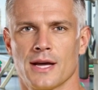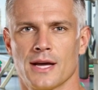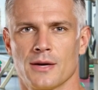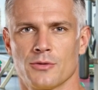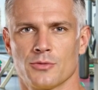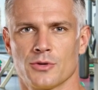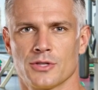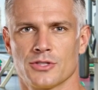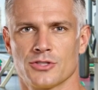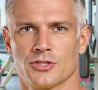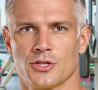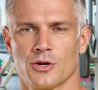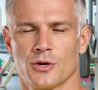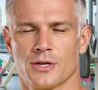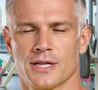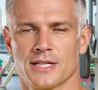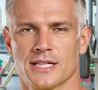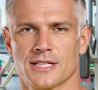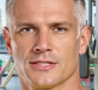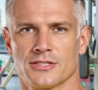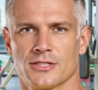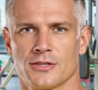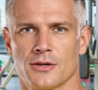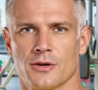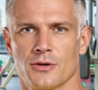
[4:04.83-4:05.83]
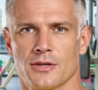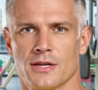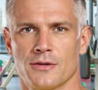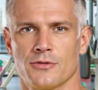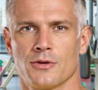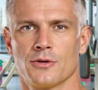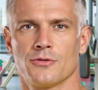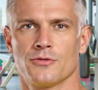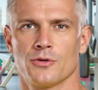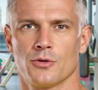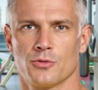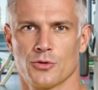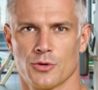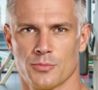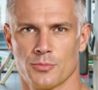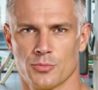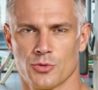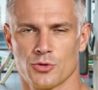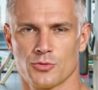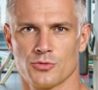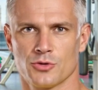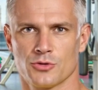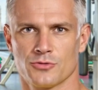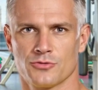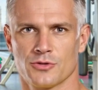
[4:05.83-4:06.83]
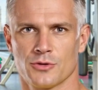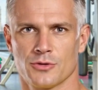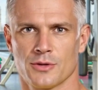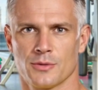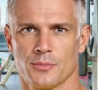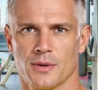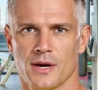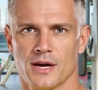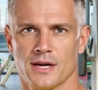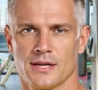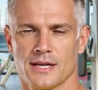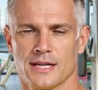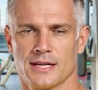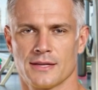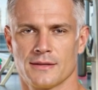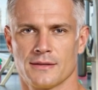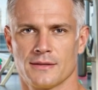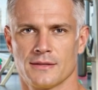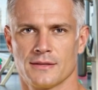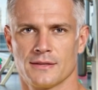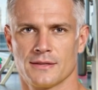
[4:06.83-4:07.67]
and returning it to the liver for removal from the body.